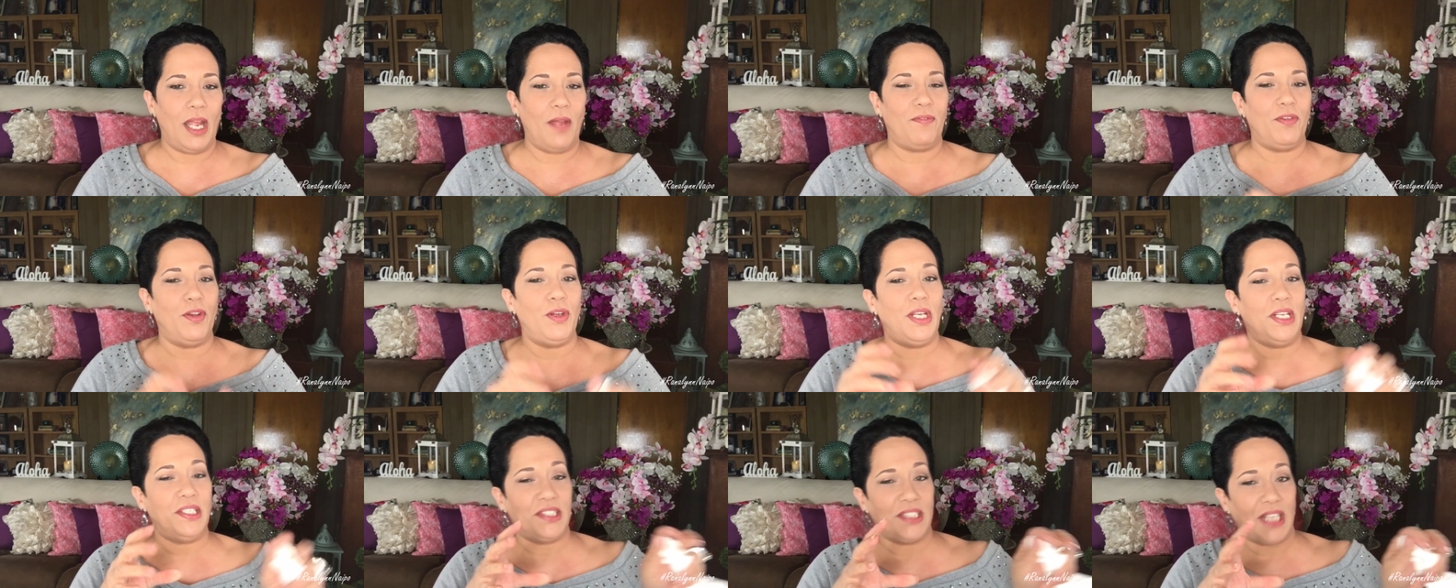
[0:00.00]
if
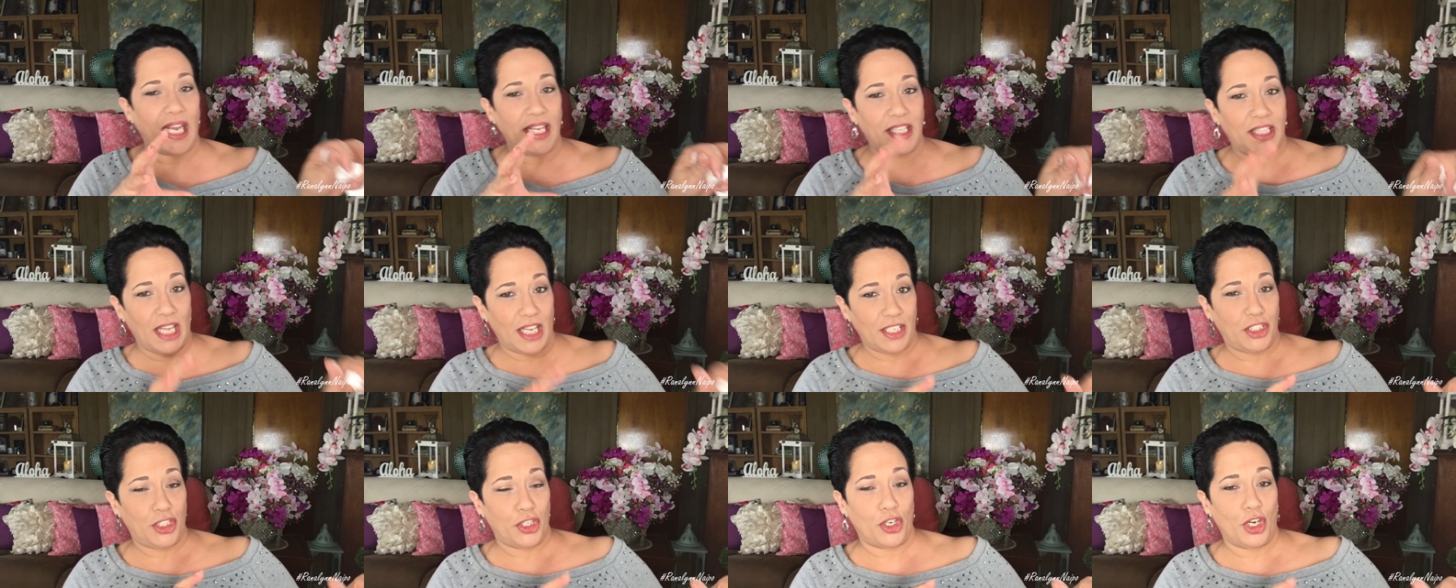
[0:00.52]
you decide
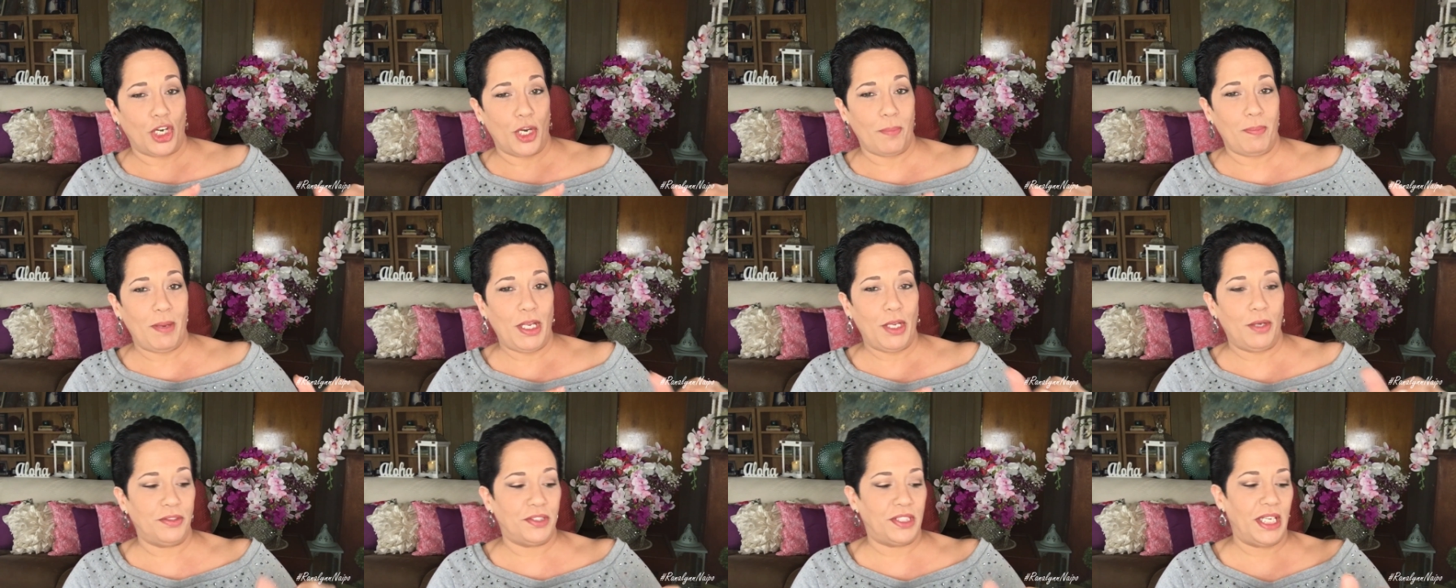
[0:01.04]
that you're going to
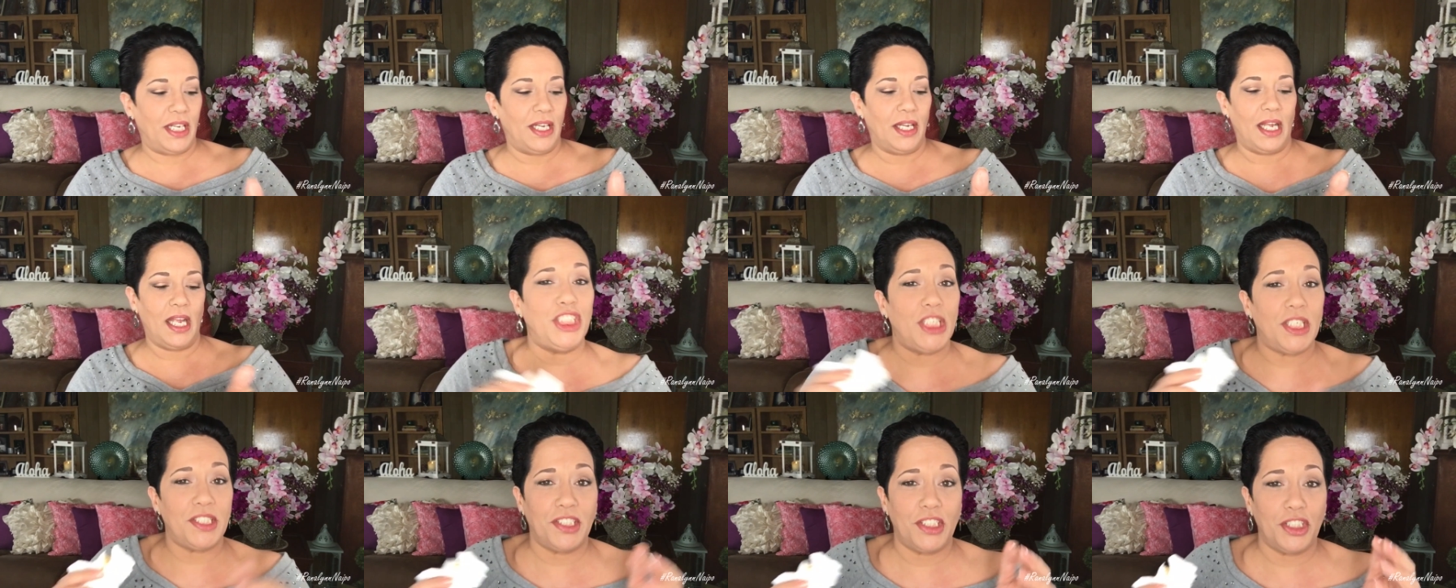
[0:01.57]
be using
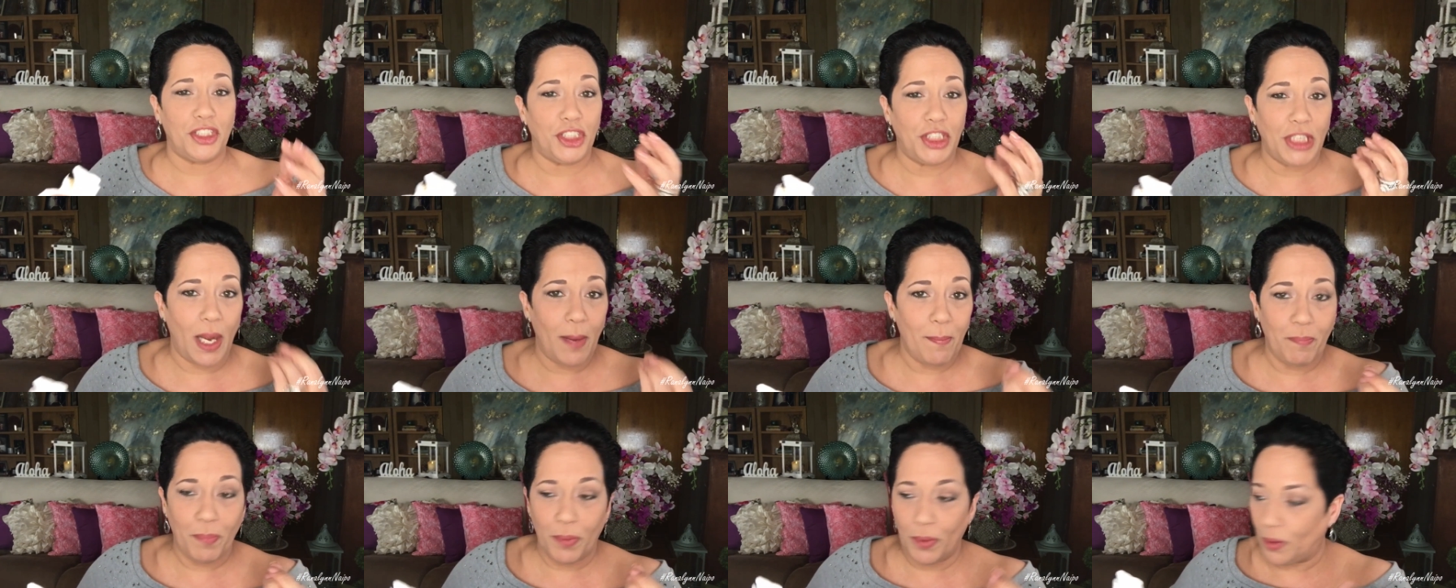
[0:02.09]
just the
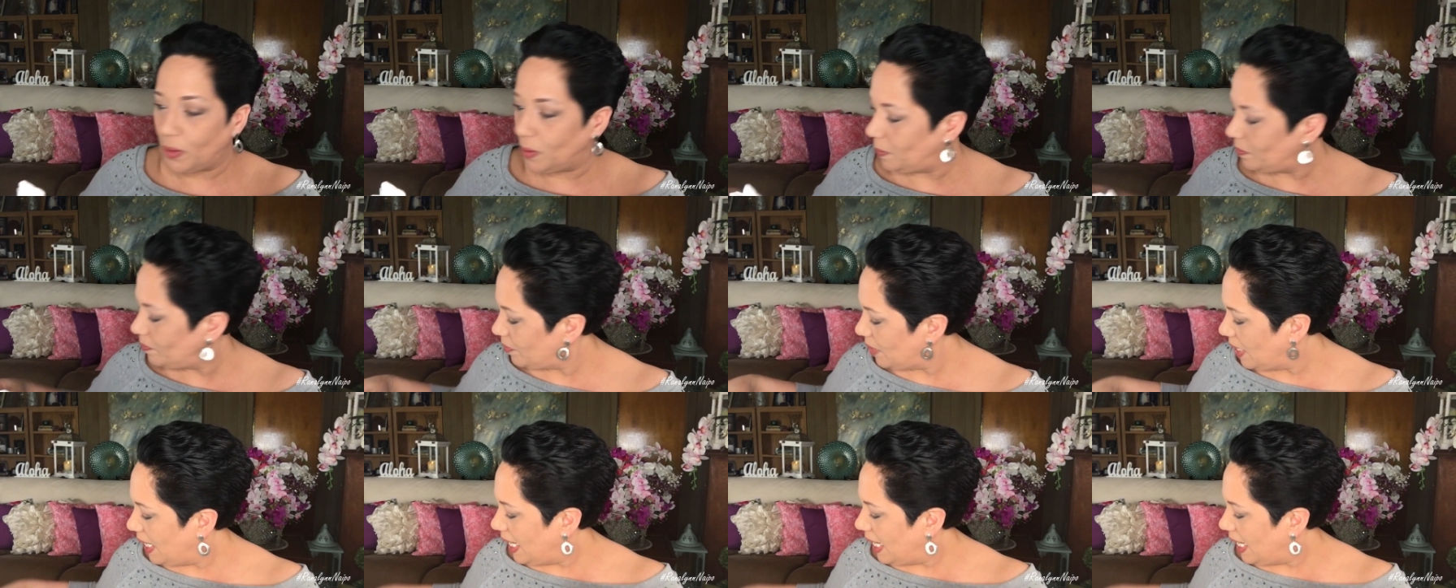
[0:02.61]
shampoo,